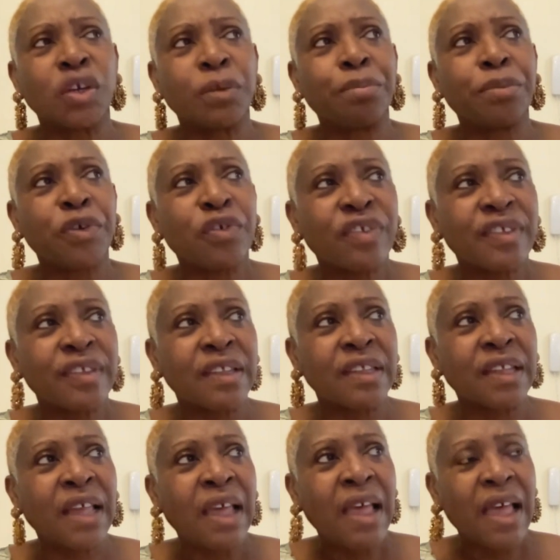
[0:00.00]
a
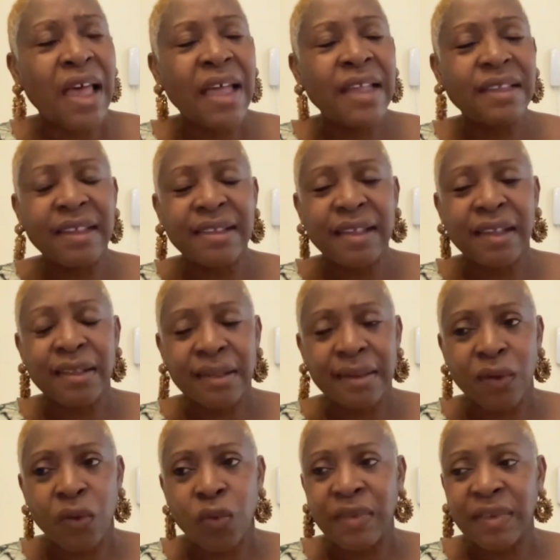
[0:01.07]
person and his
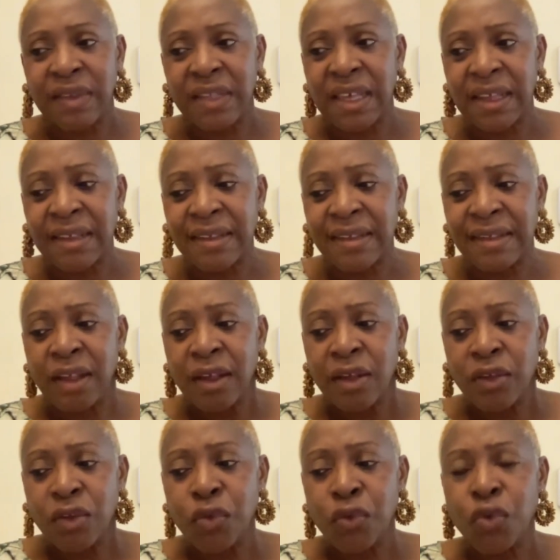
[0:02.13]
associates
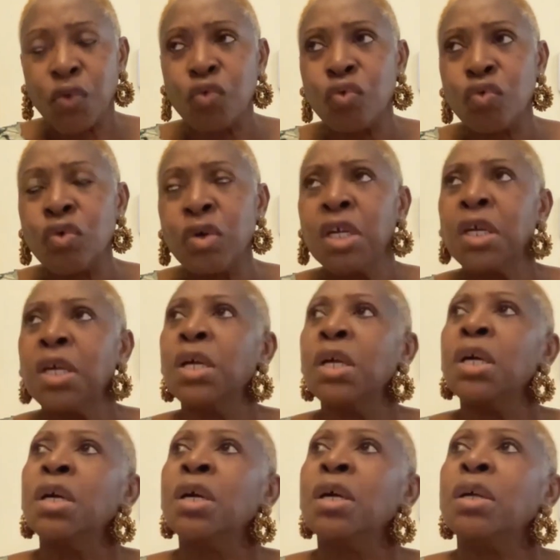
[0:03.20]
to do
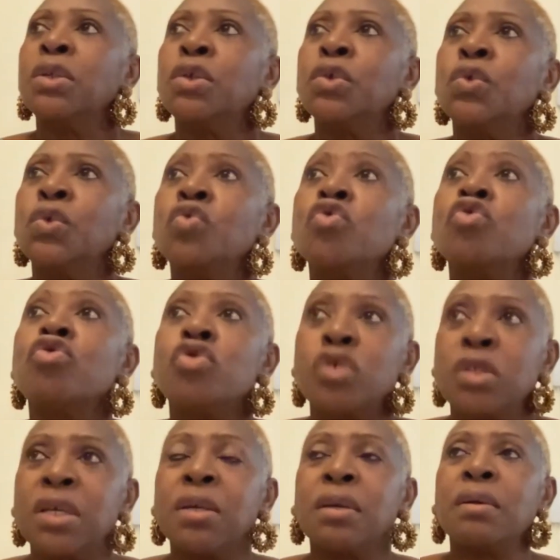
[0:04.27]

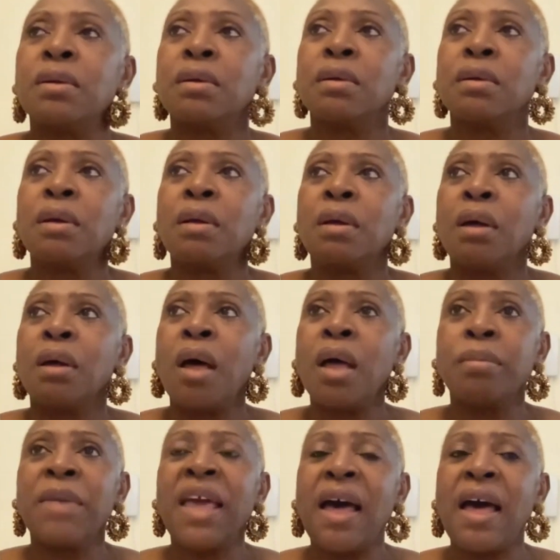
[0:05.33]
good
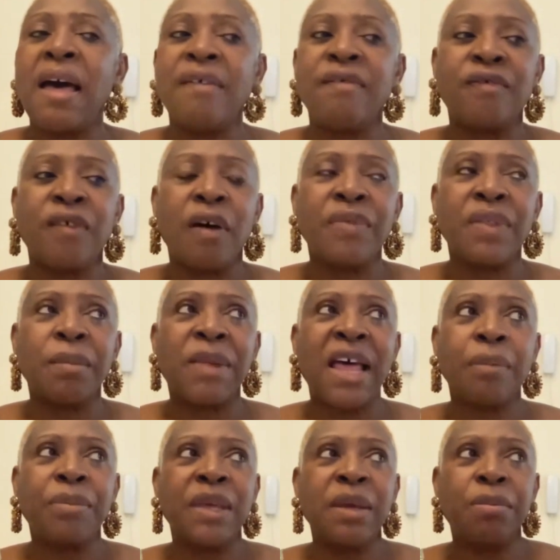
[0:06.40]
on behalf of the
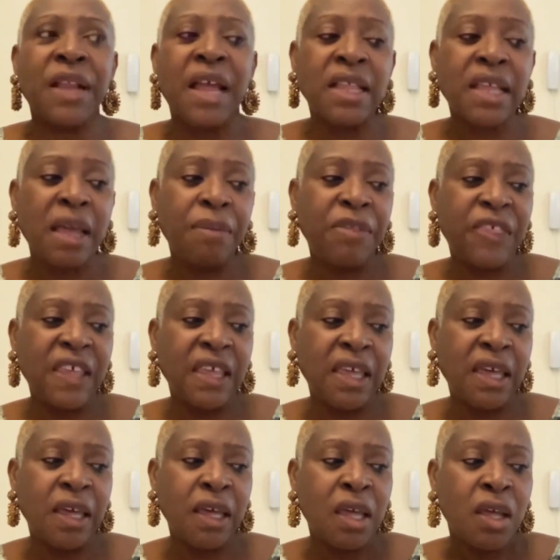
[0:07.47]
Black people? And I'm
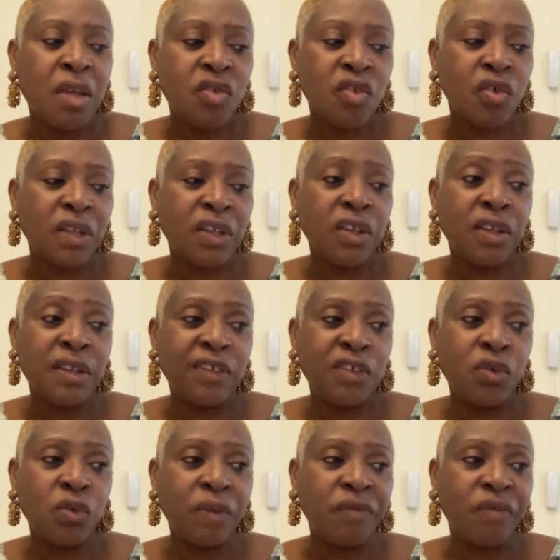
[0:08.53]
thinking, so
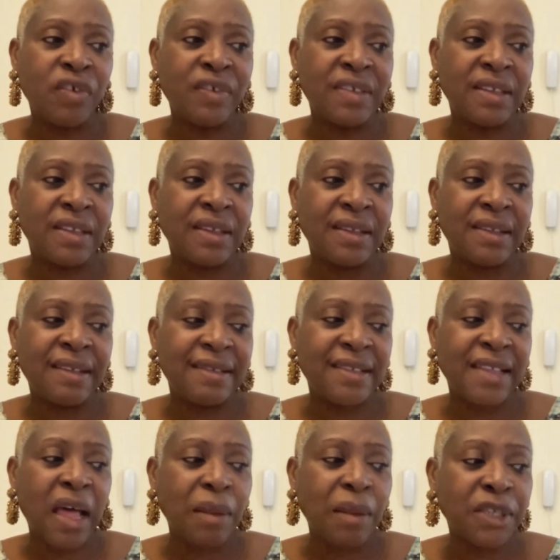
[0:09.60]
this university is
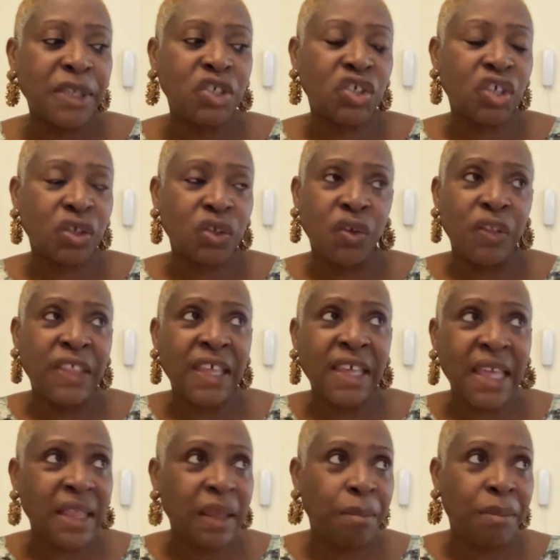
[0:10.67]
established. Do you
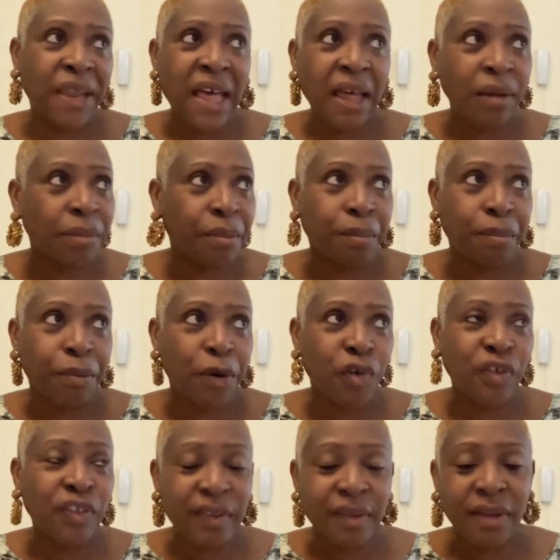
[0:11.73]
think any Black
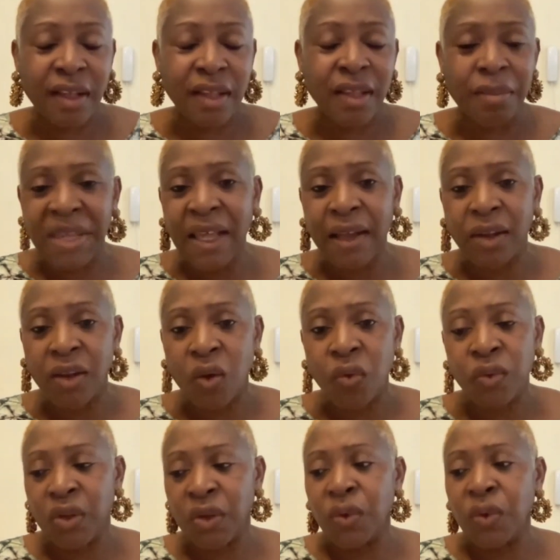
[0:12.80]
person gonna be
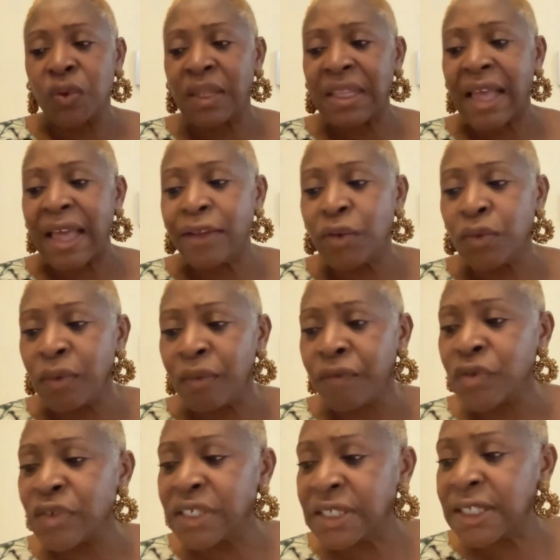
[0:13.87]
allowed to go to that
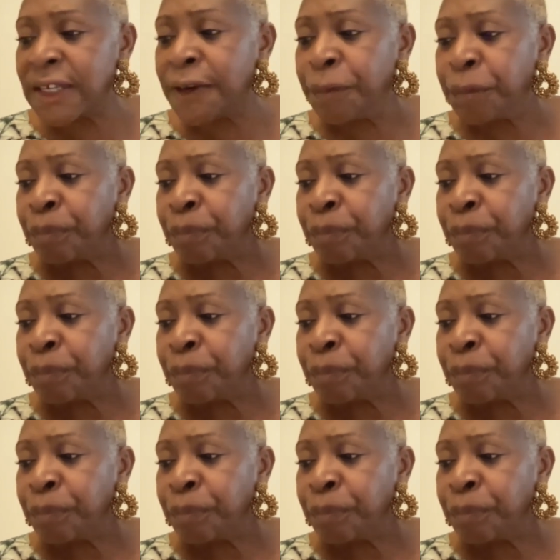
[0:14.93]
university?